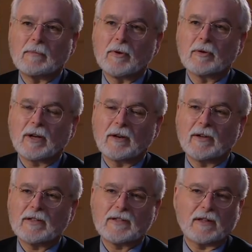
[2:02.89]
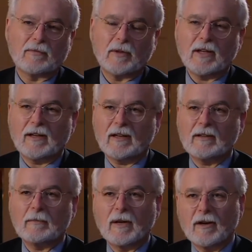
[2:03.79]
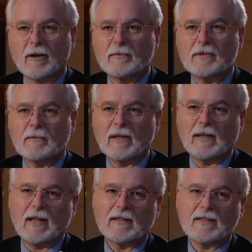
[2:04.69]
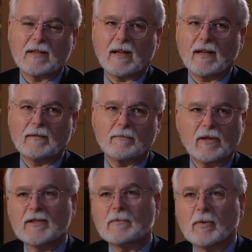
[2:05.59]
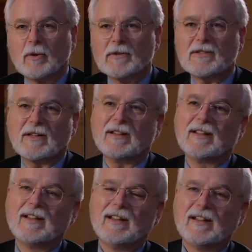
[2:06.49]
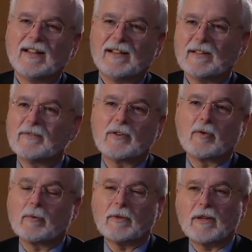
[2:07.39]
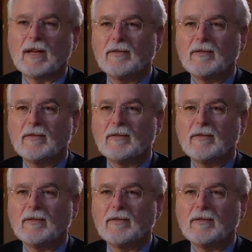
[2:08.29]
my motor areas that have reconnected my arms and my legs, and I play sports, I, I live a normal